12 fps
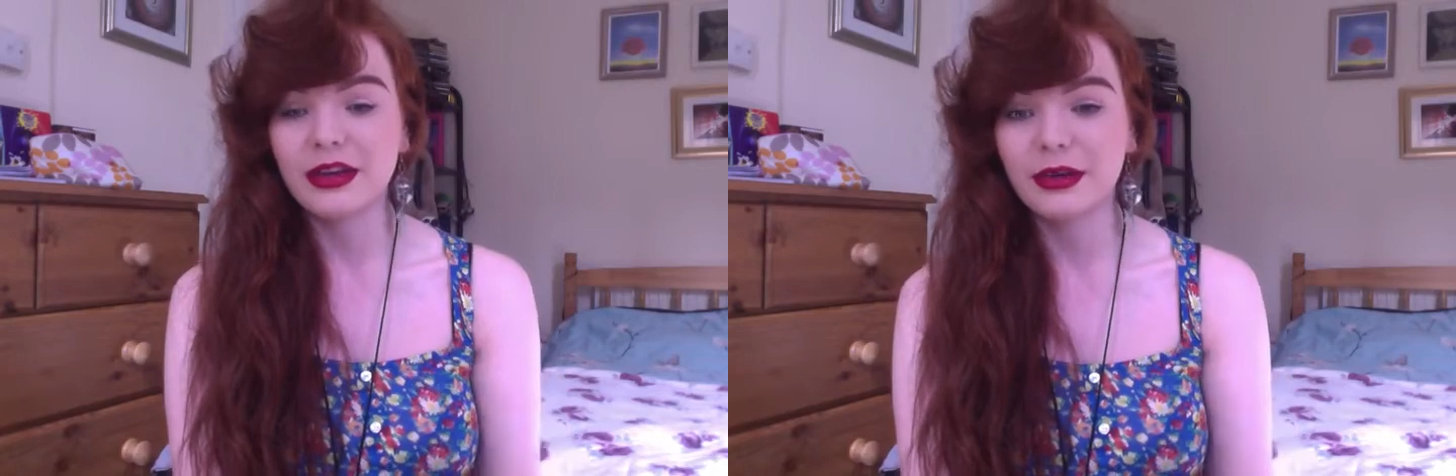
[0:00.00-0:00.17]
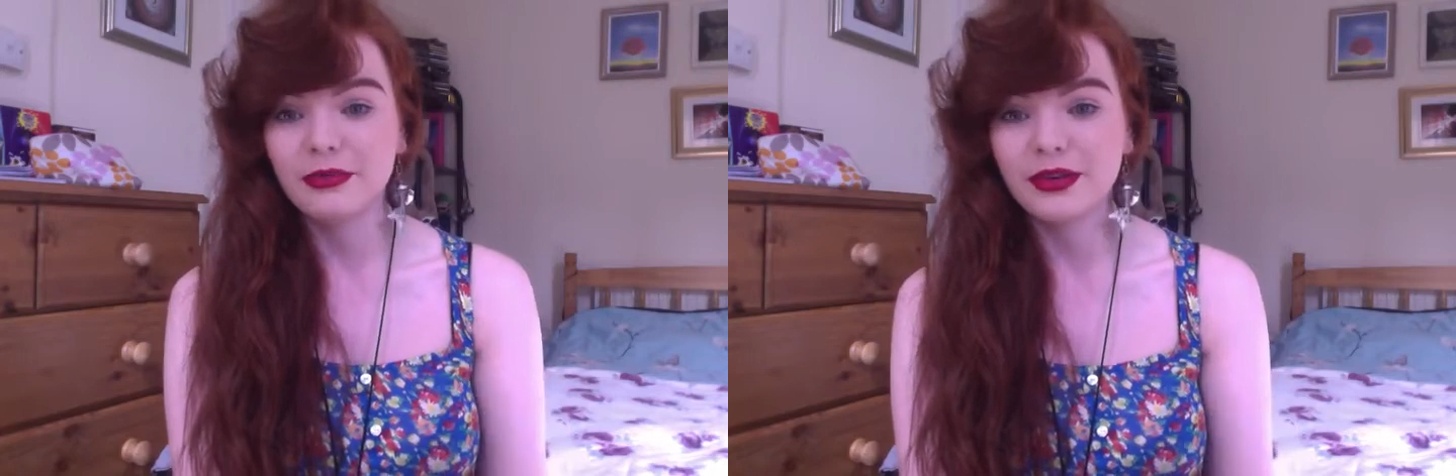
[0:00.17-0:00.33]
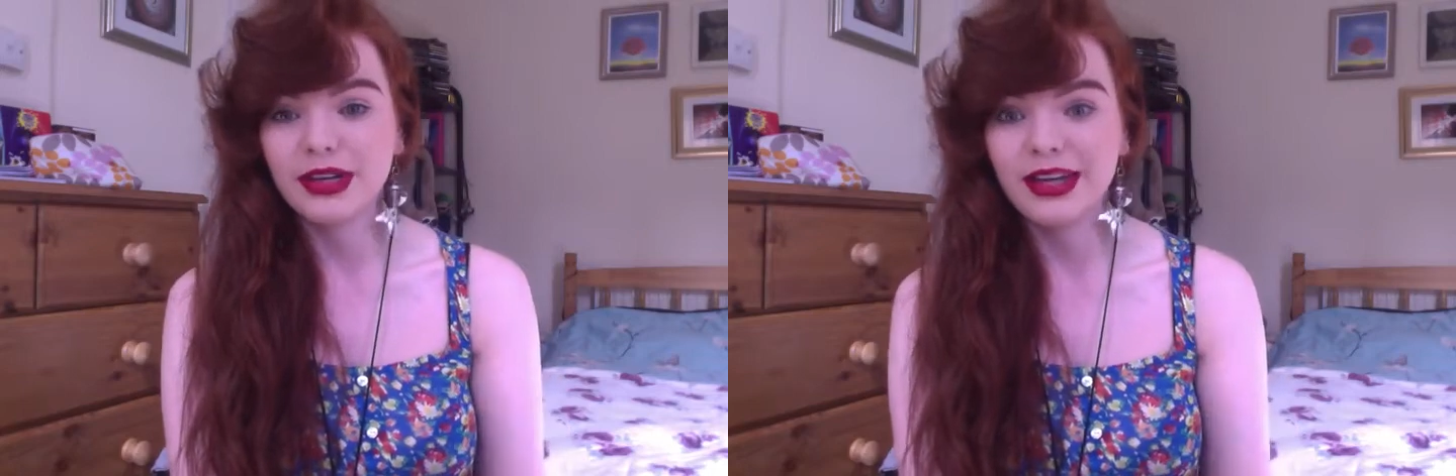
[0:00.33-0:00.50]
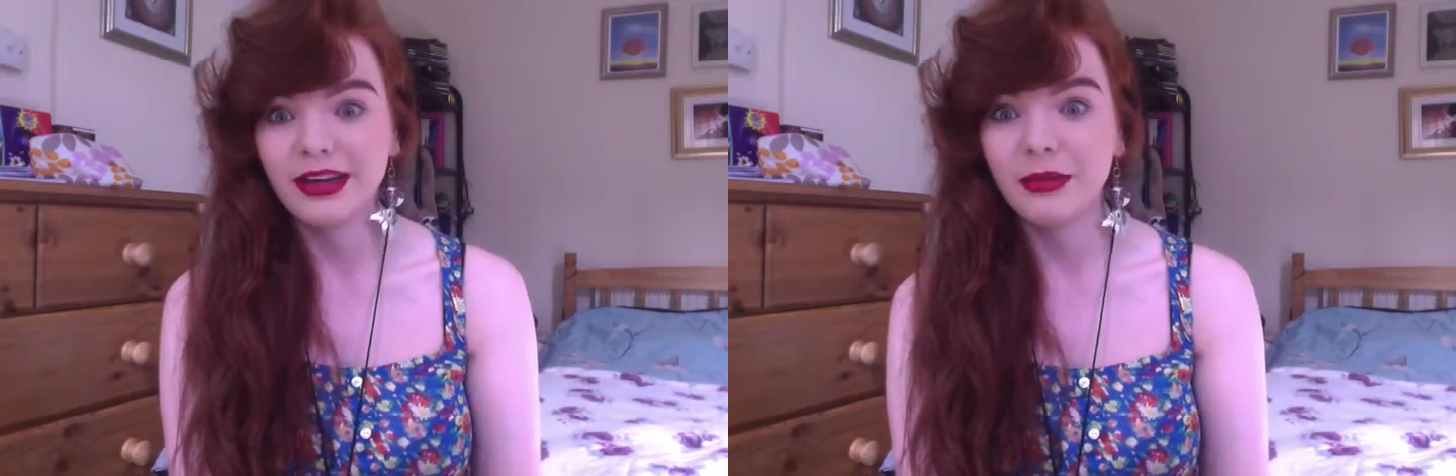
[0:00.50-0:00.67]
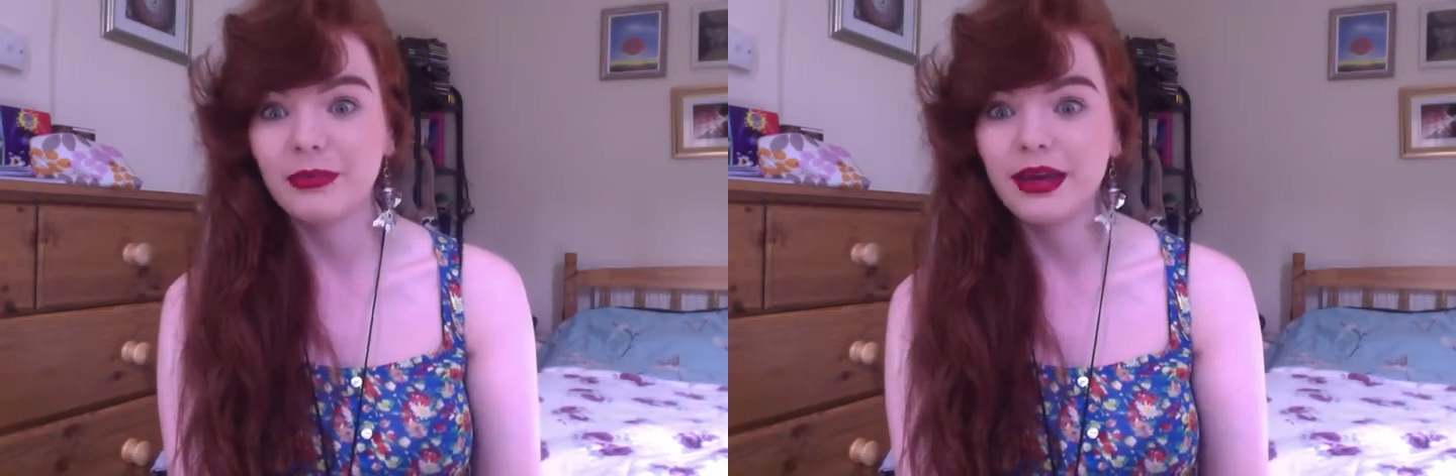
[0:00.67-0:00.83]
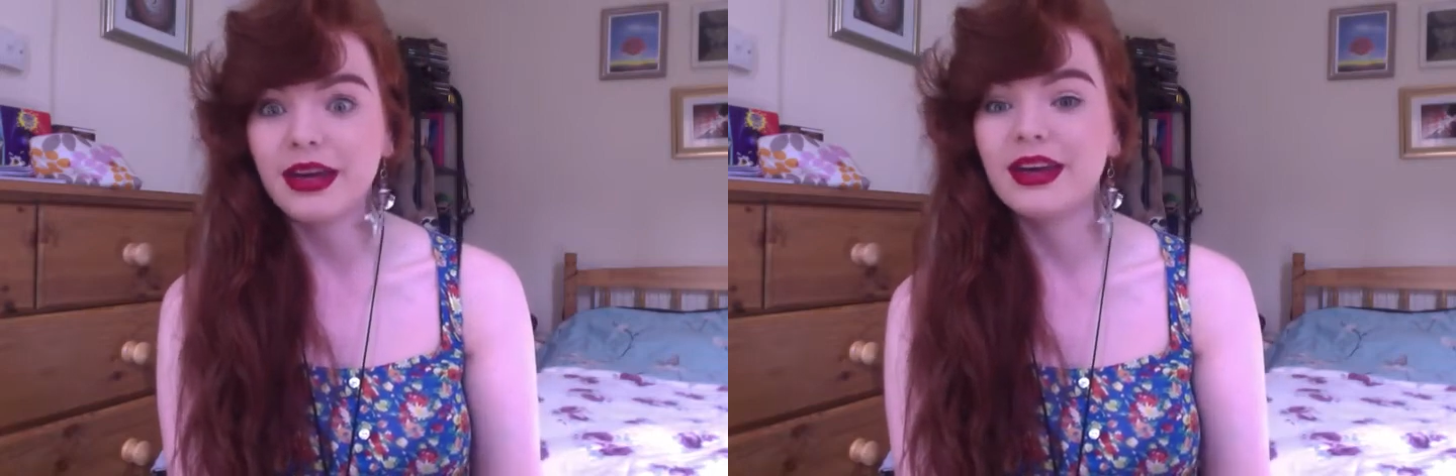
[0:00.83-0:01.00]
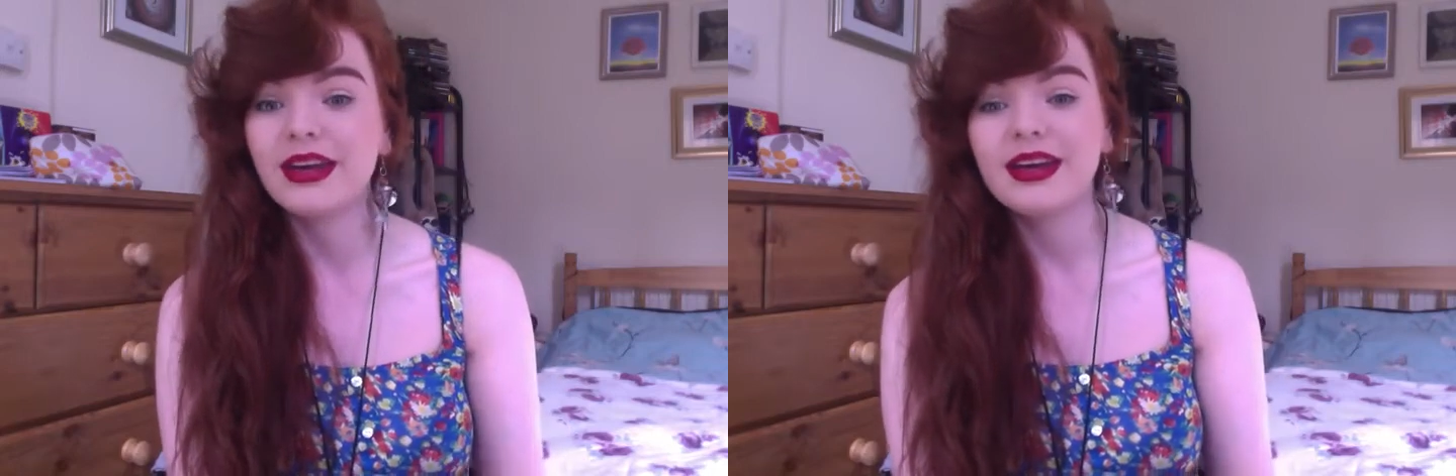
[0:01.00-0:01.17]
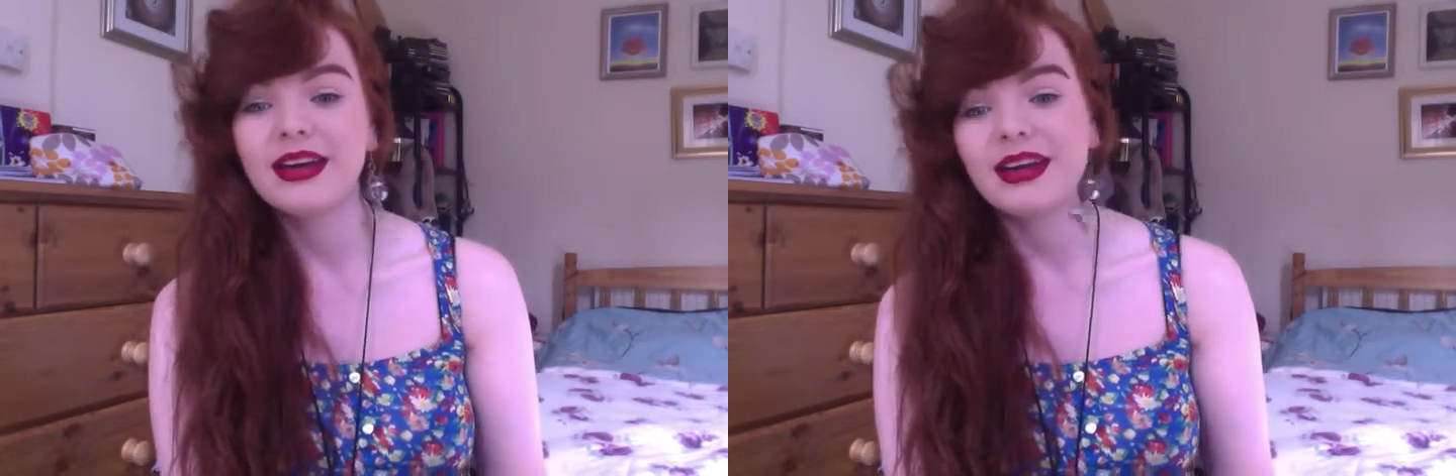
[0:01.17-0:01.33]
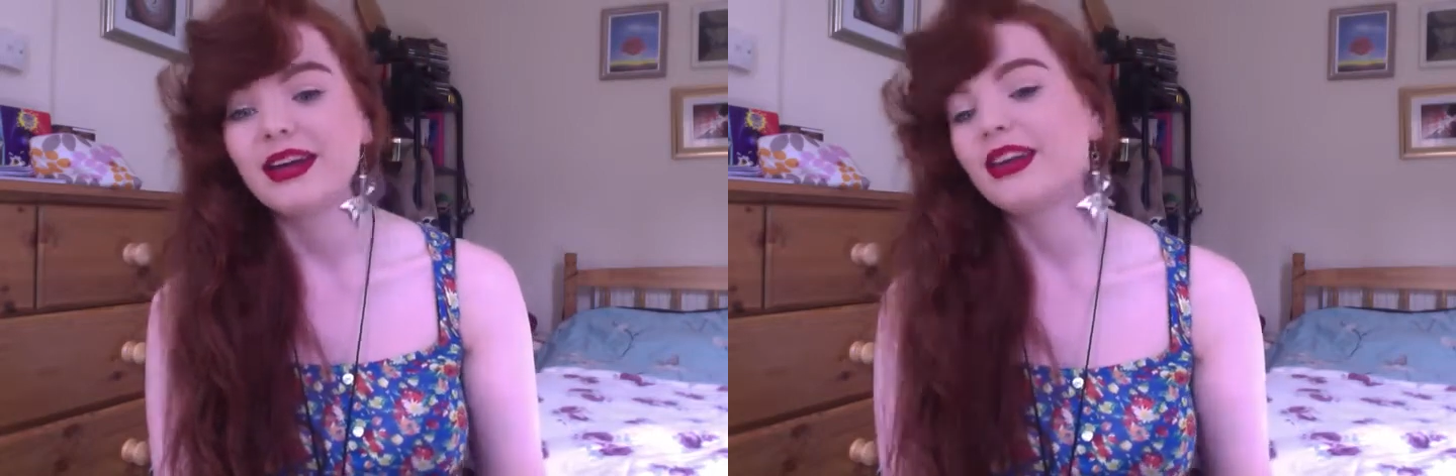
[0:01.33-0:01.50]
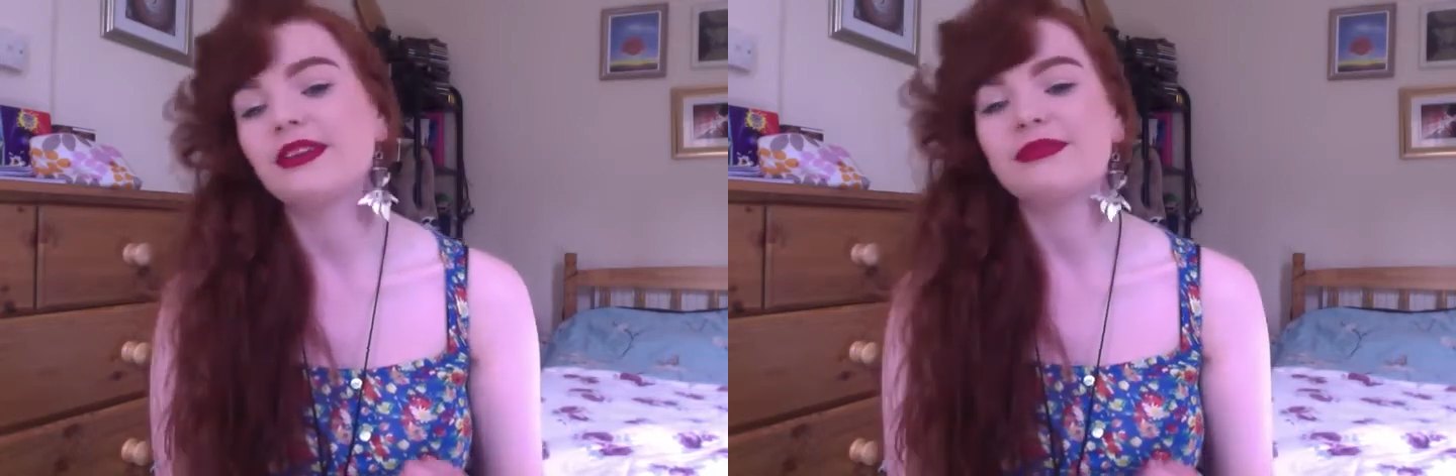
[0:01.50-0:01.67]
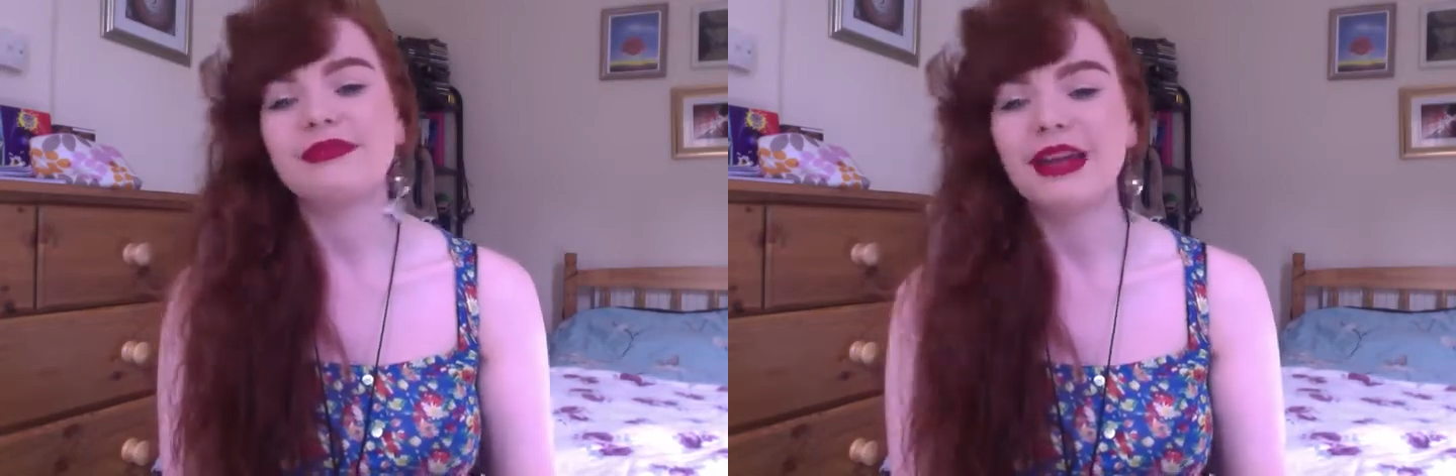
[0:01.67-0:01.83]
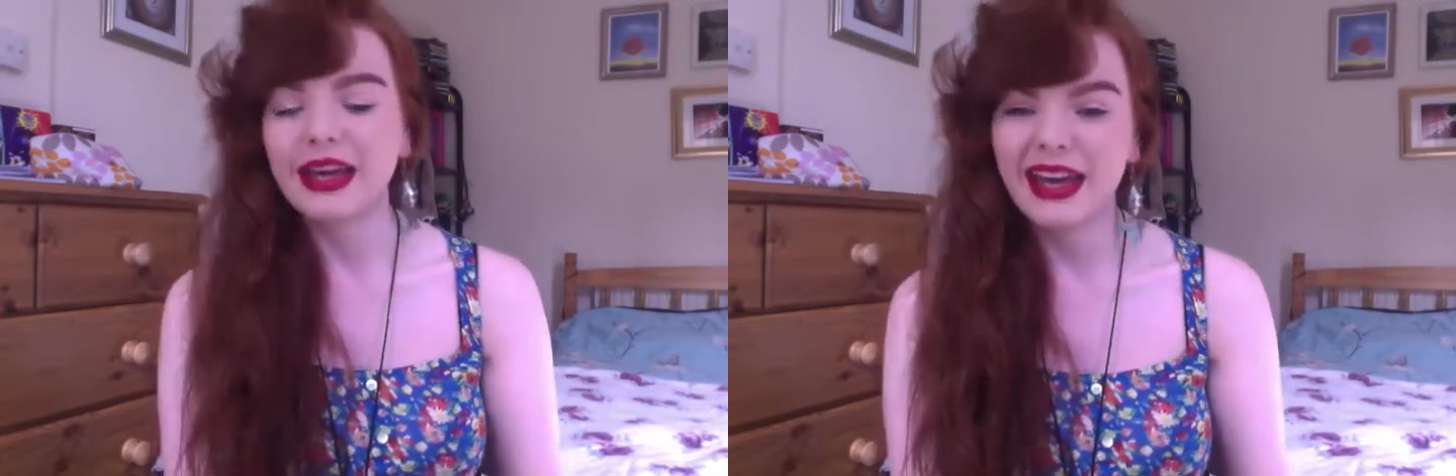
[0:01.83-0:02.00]
like I'm really clumpy, and I
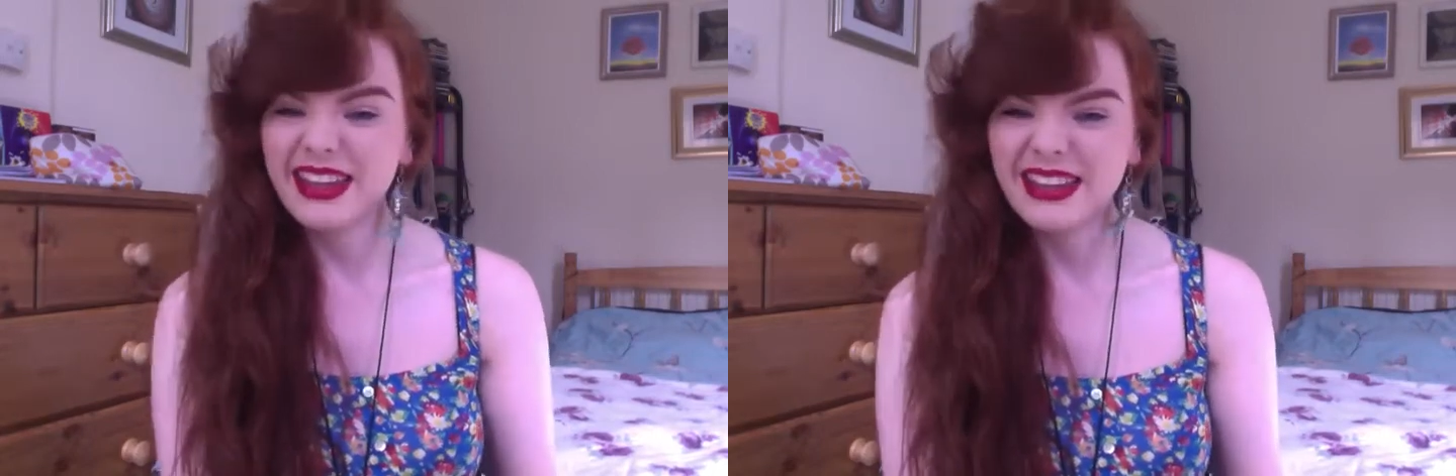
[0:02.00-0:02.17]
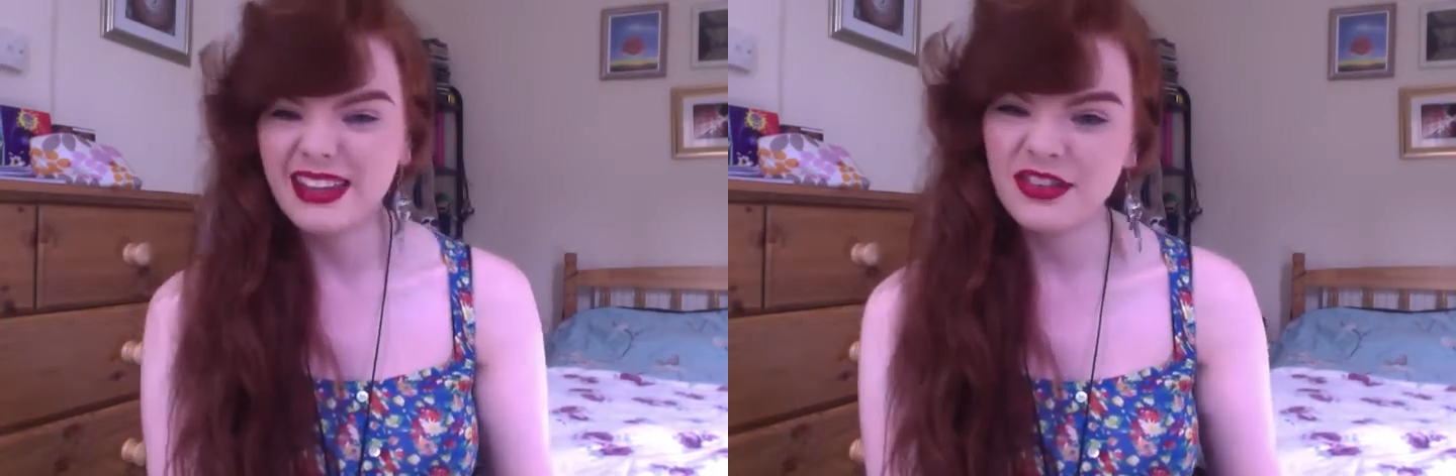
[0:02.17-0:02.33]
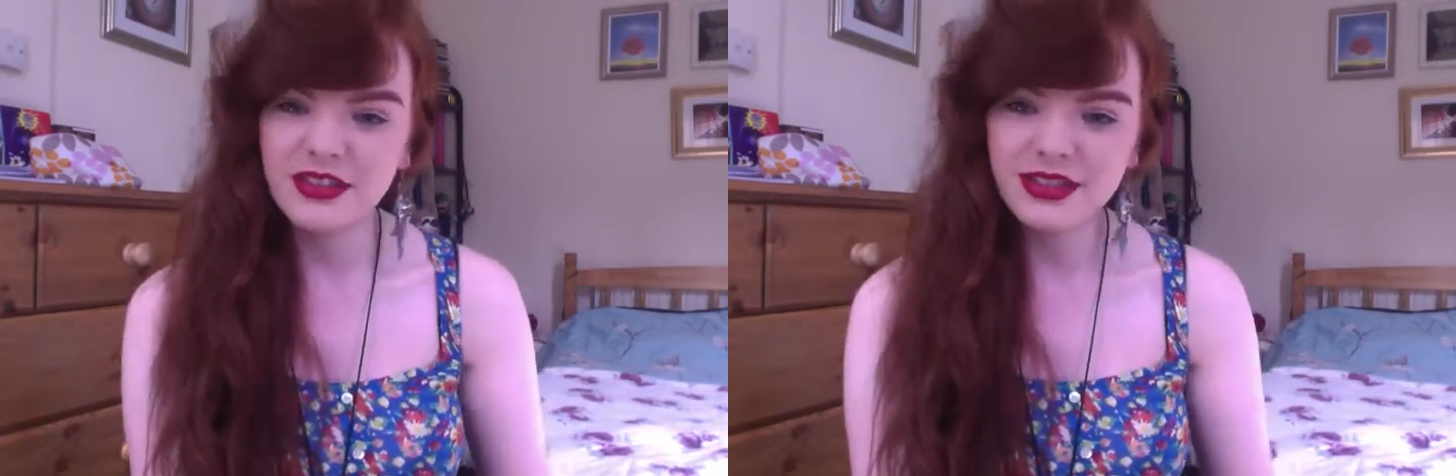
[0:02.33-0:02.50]
hate that look,